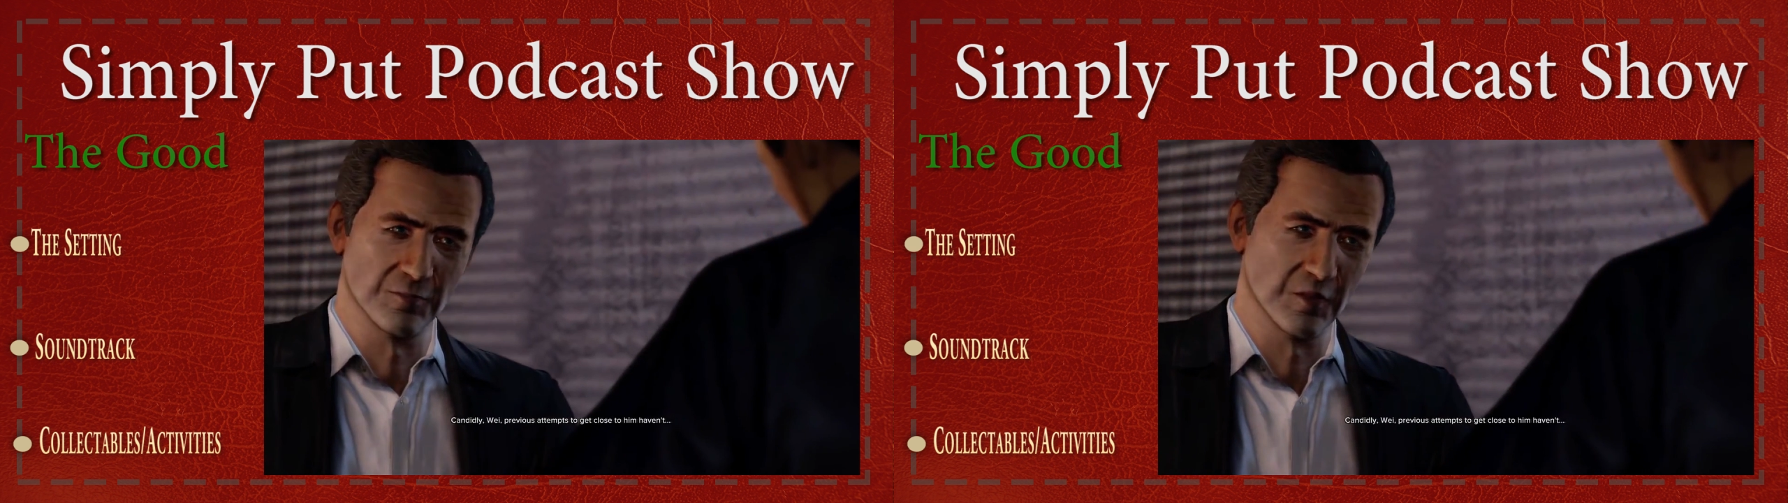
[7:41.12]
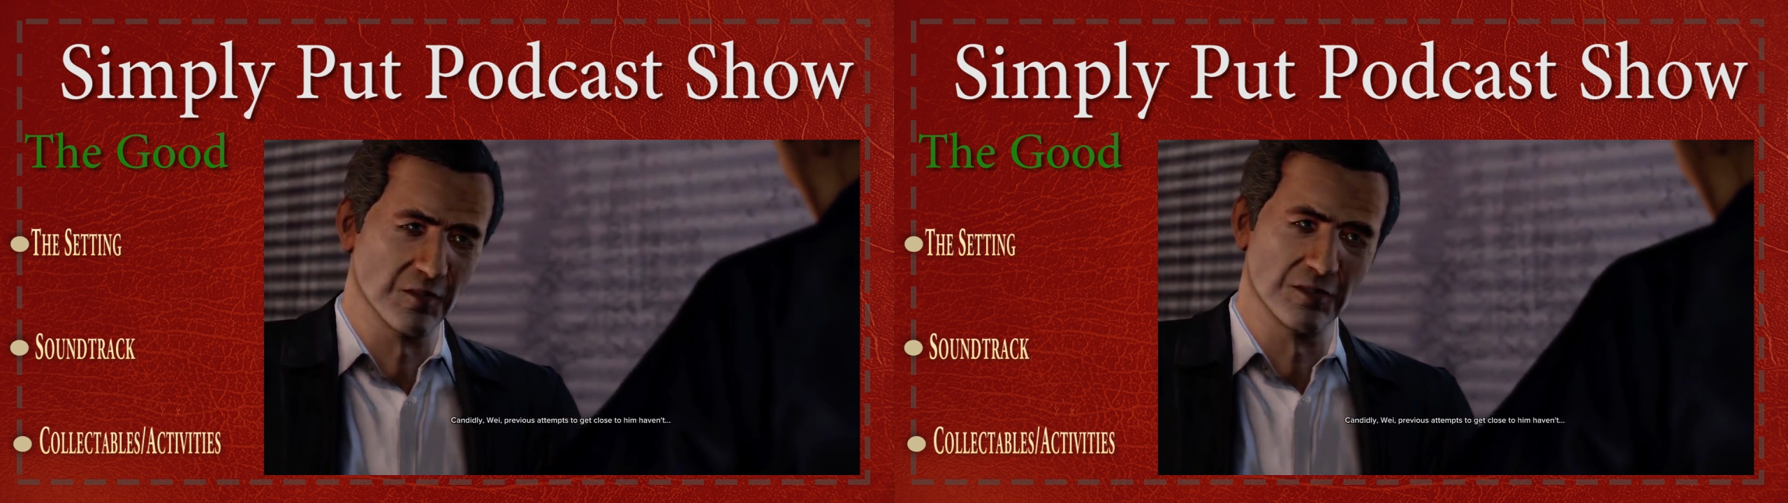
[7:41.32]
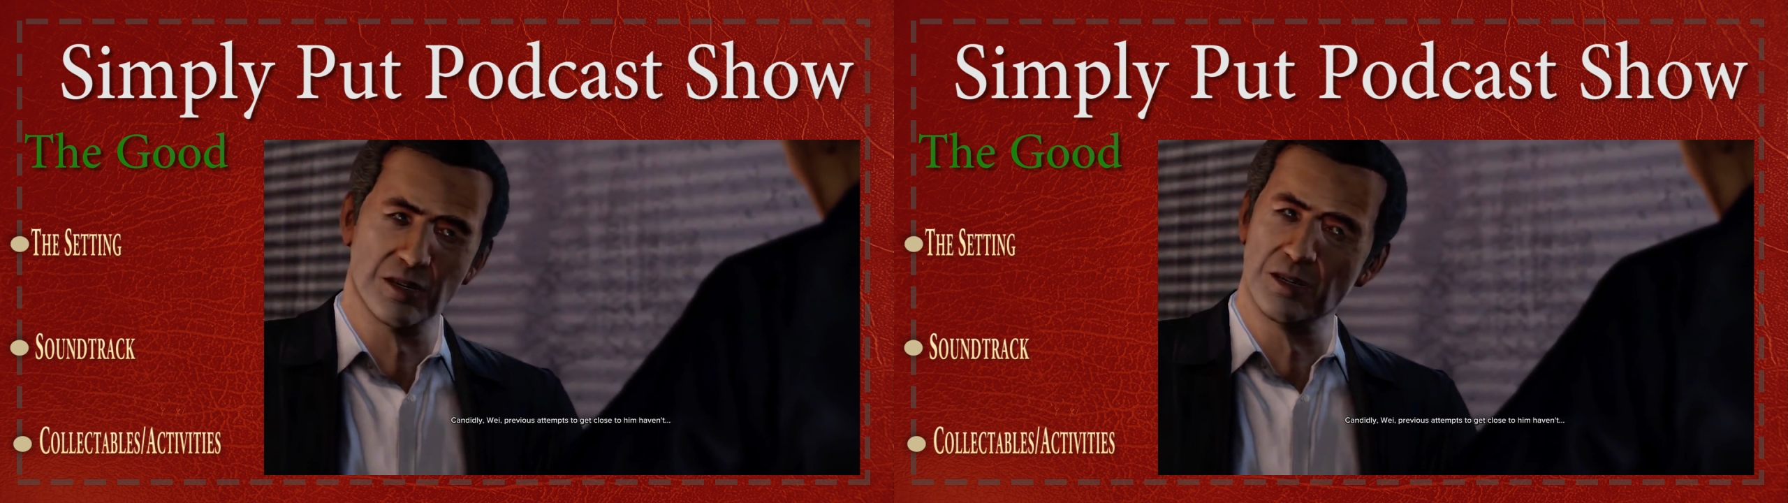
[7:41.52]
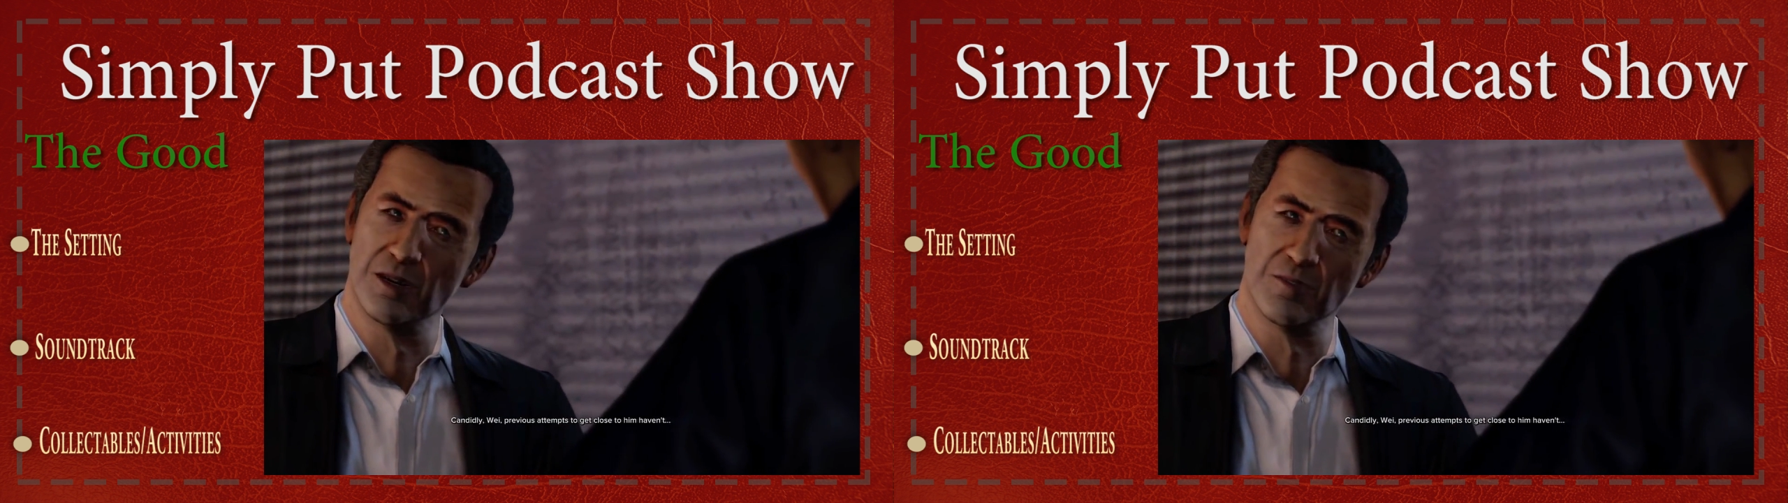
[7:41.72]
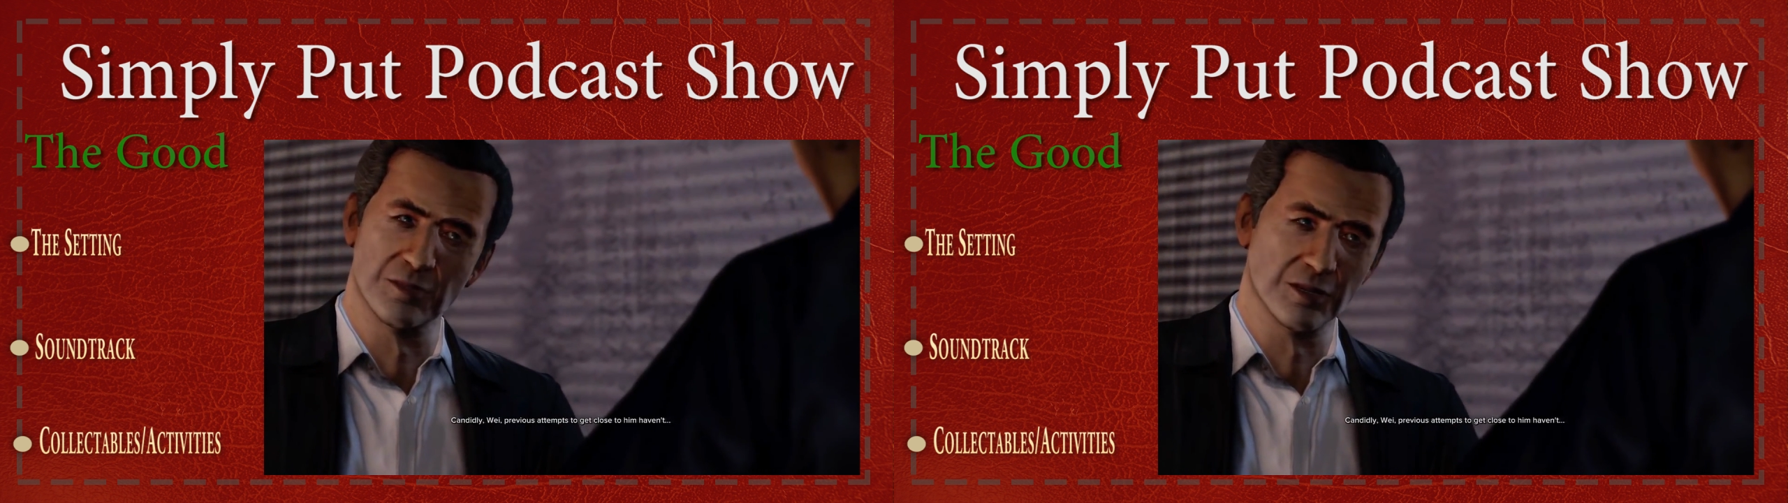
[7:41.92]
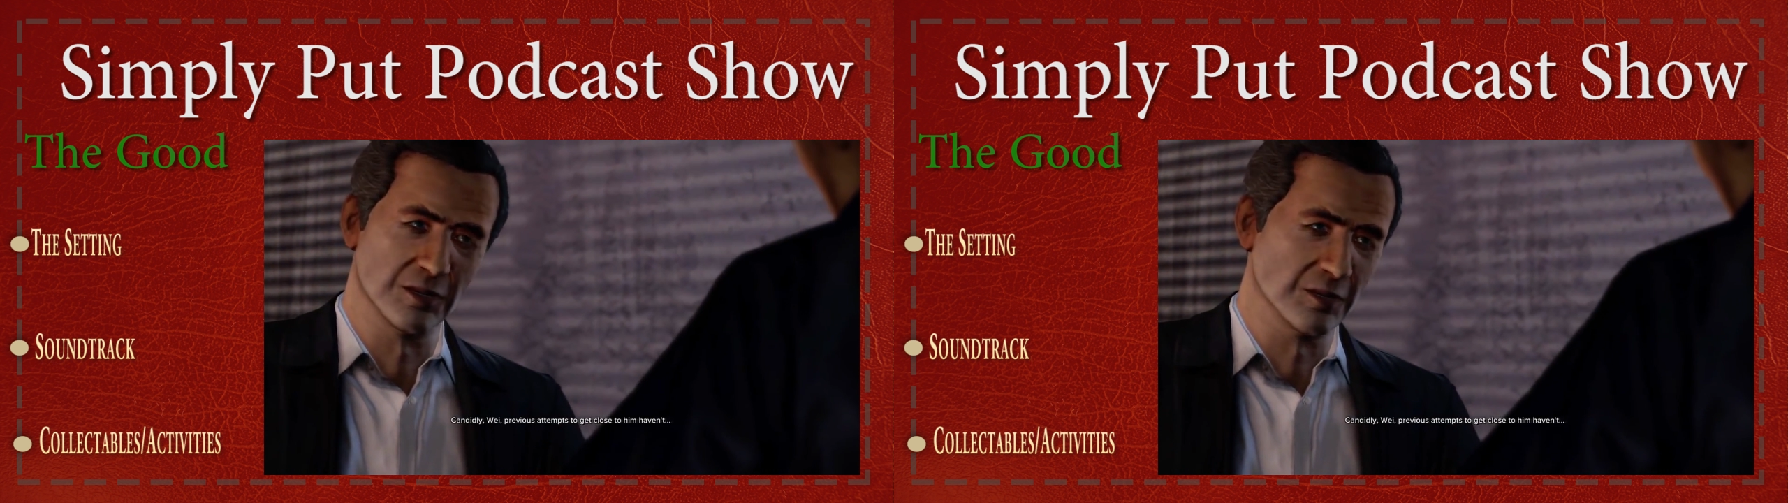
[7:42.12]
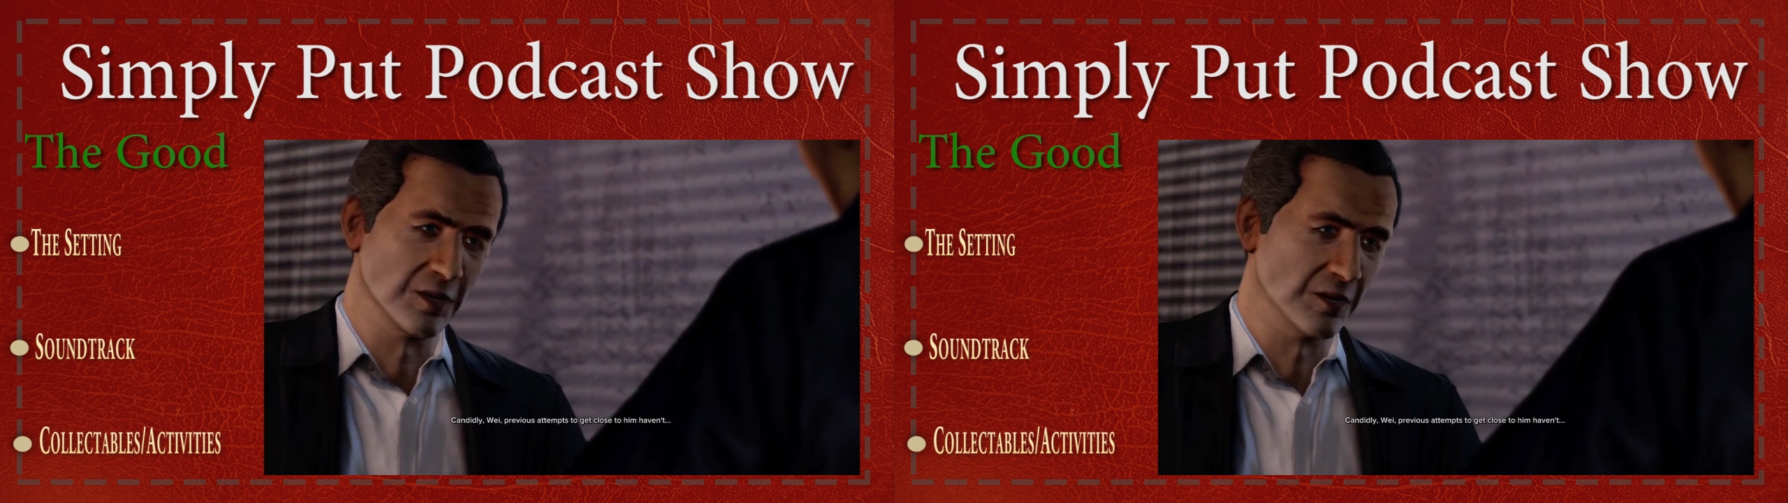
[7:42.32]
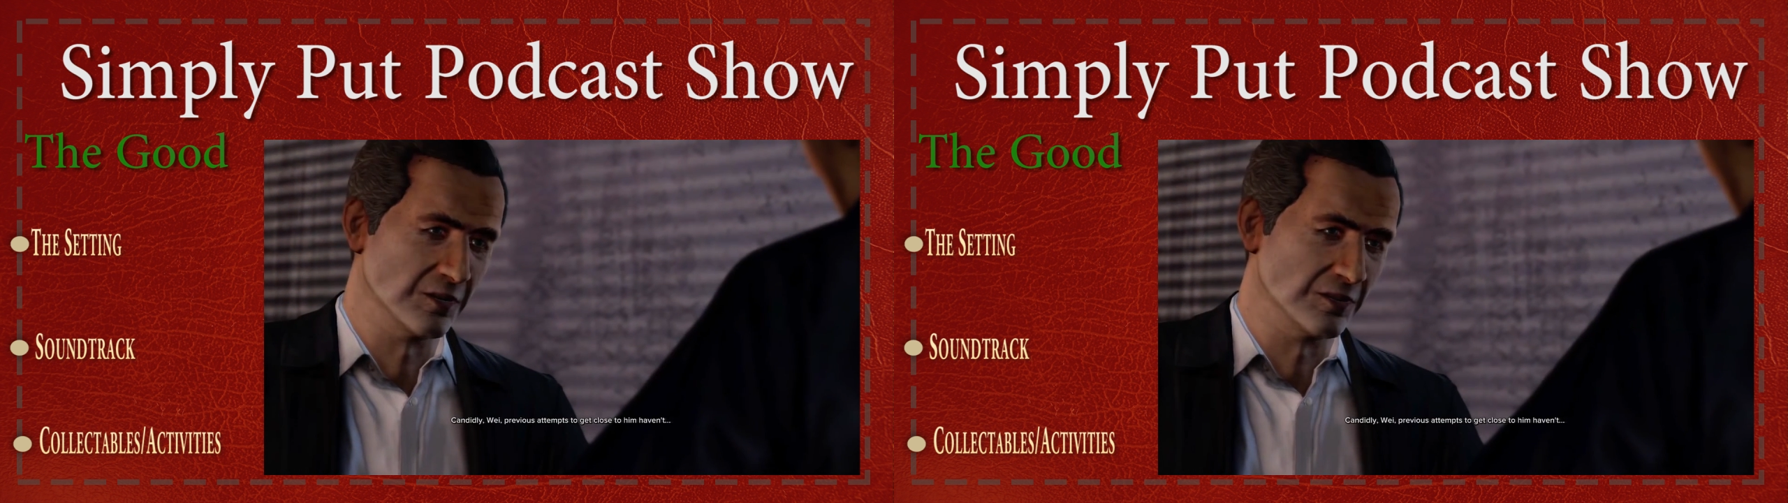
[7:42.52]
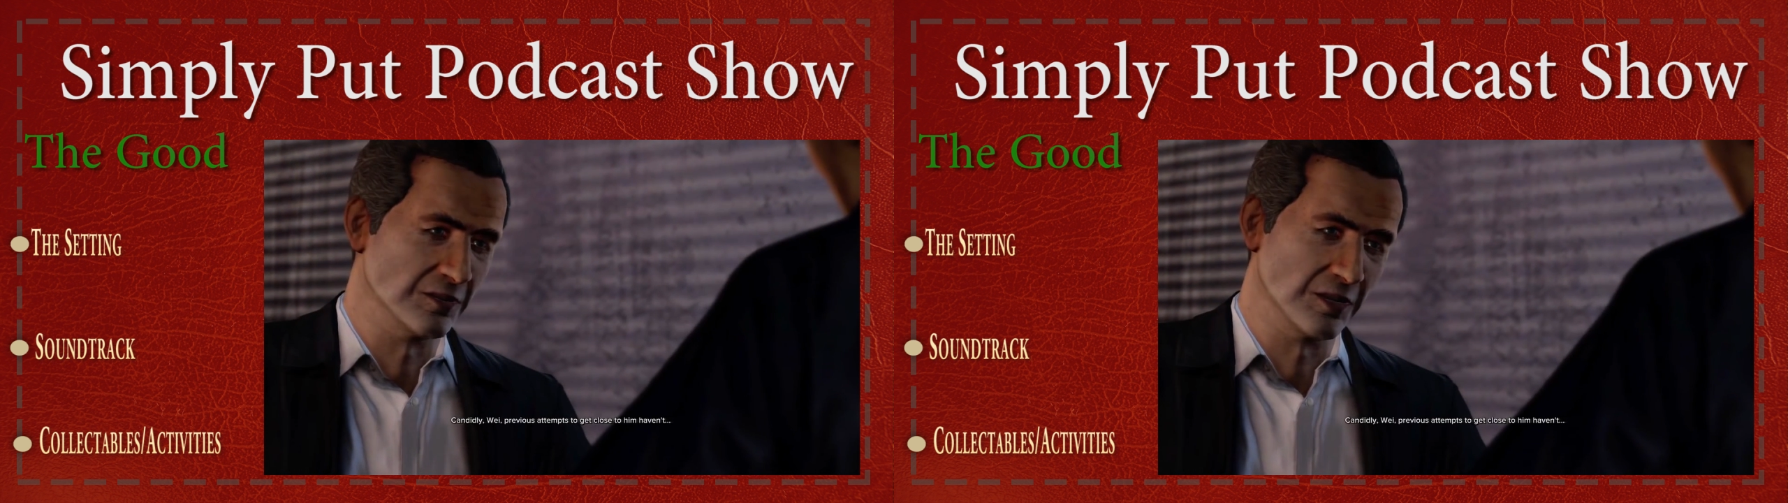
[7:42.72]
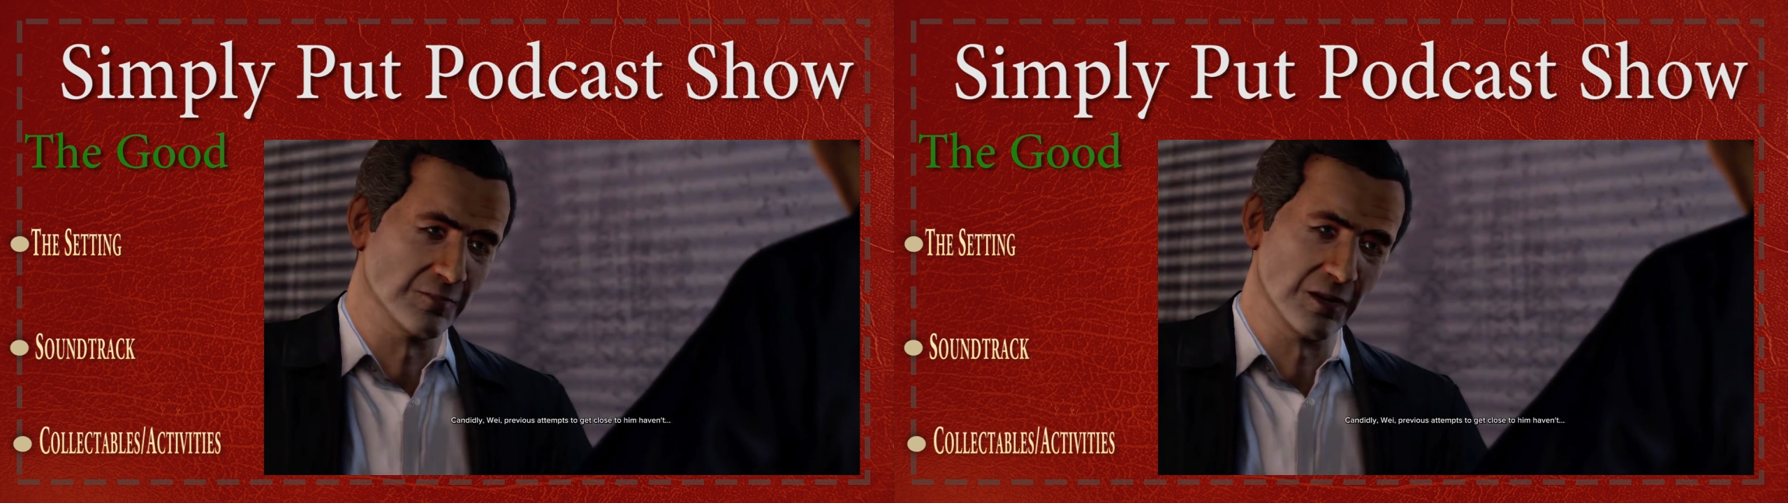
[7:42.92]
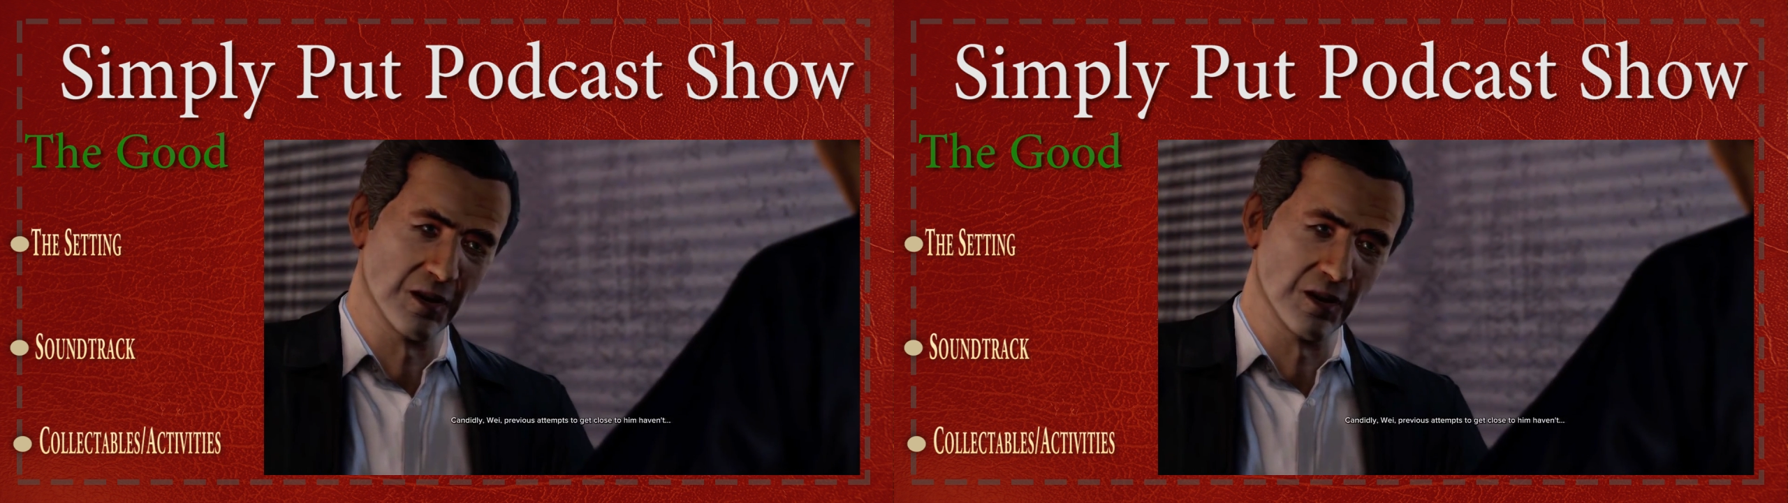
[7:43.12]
Everything about the game felt so